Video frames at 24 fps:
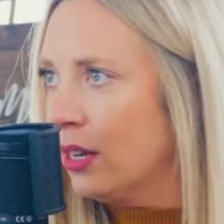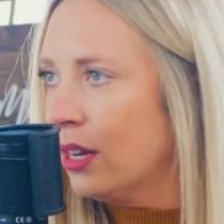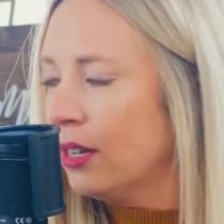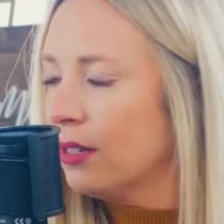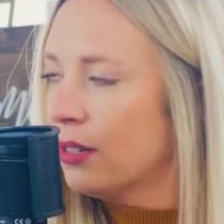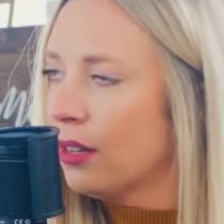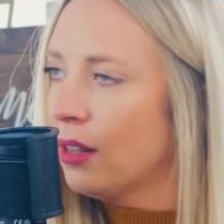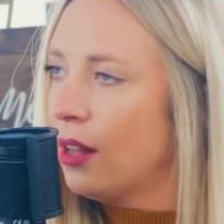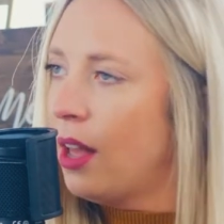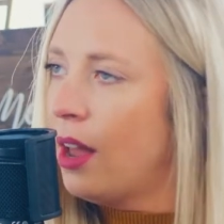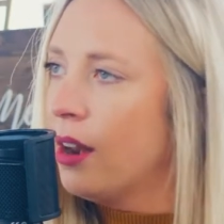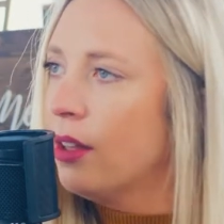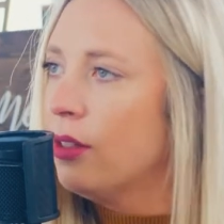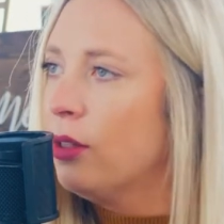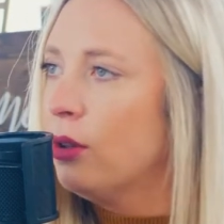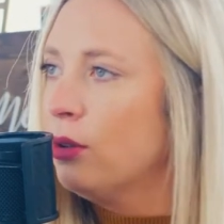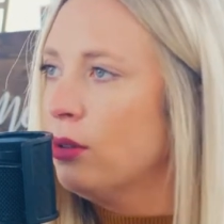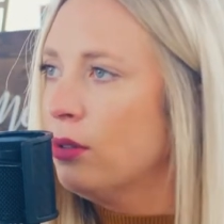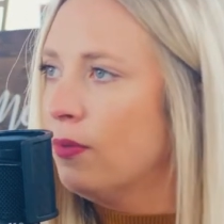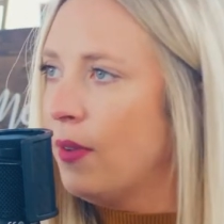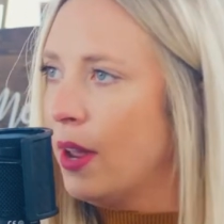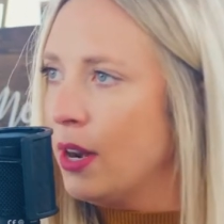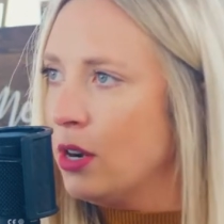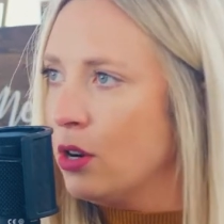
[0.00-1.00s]
Because a lot of
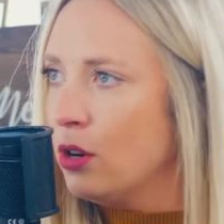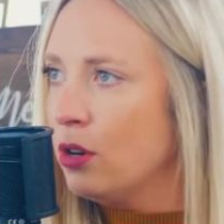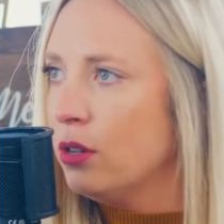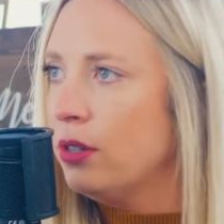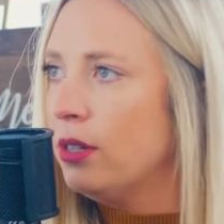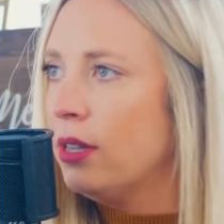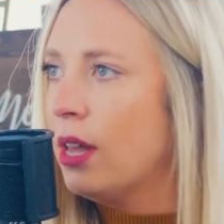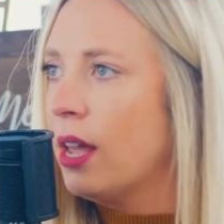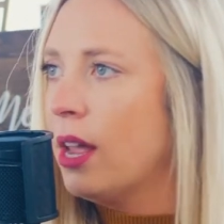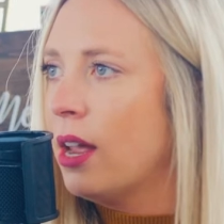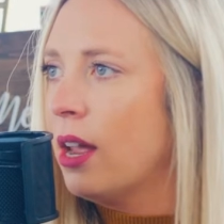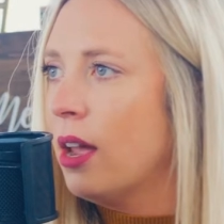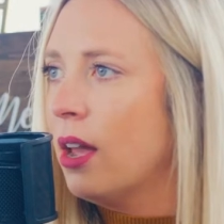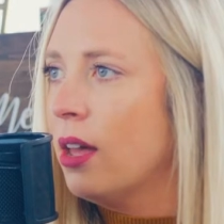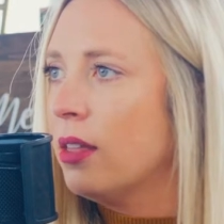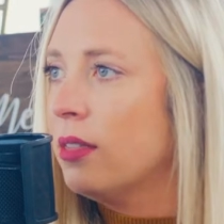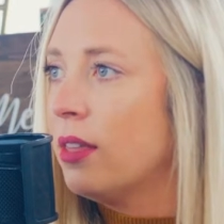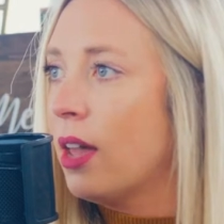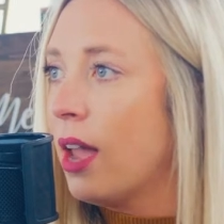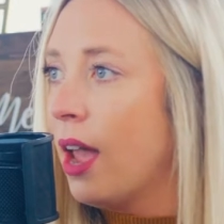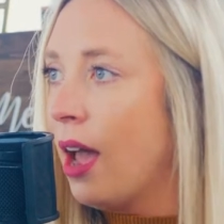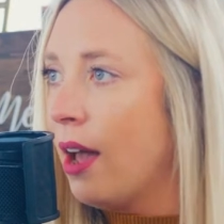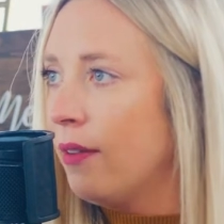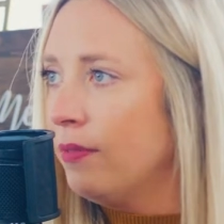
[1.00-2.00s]
those vendors, they
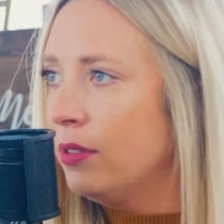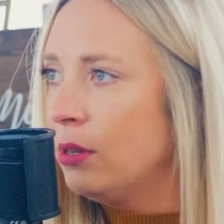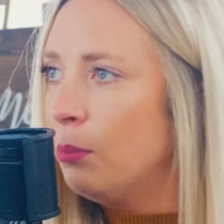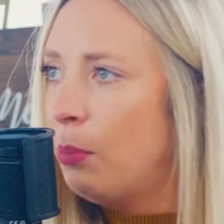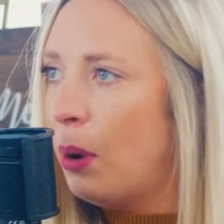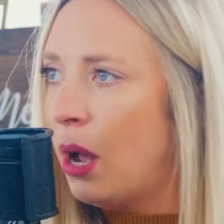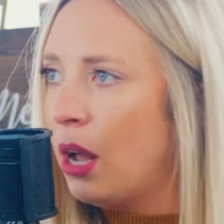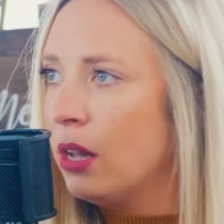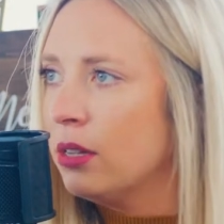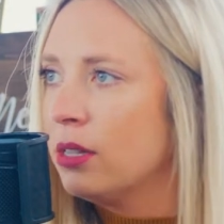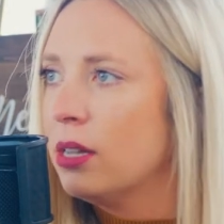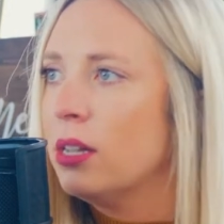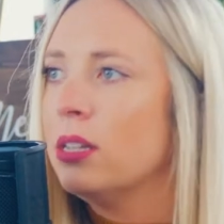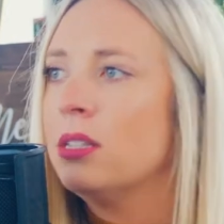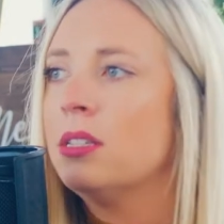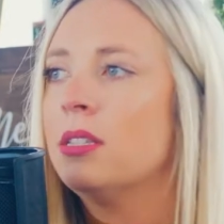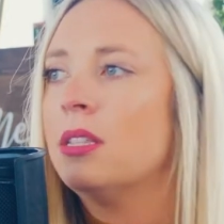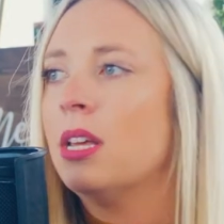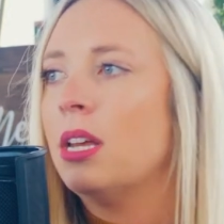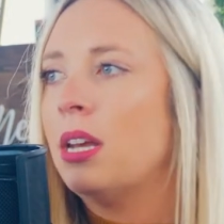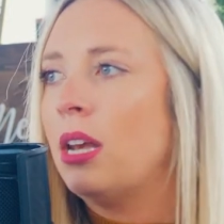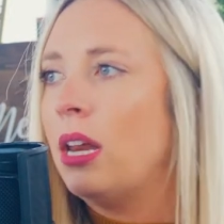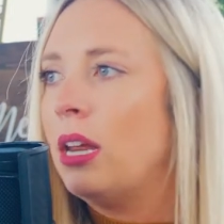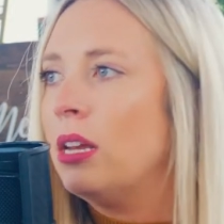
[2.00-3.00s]
have deposits.
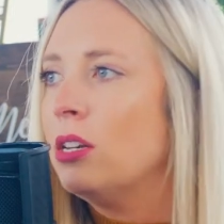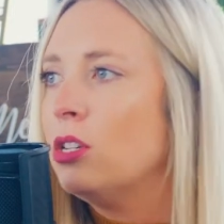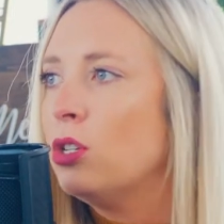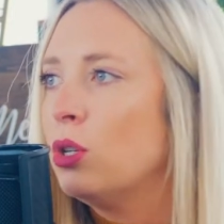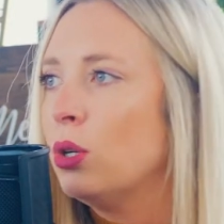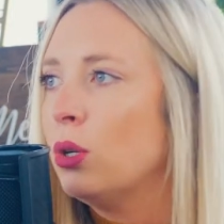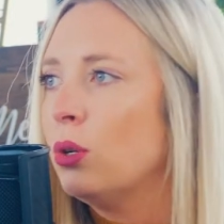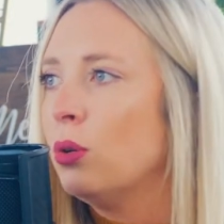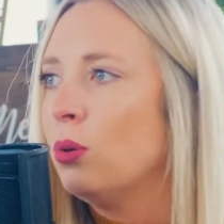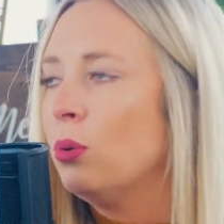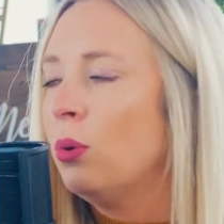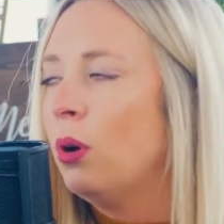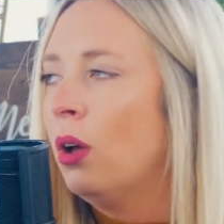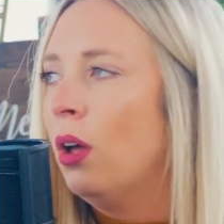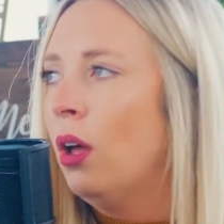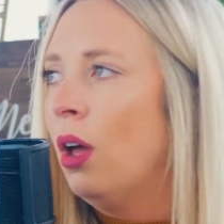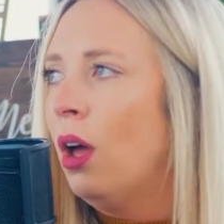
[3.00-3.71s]
They need to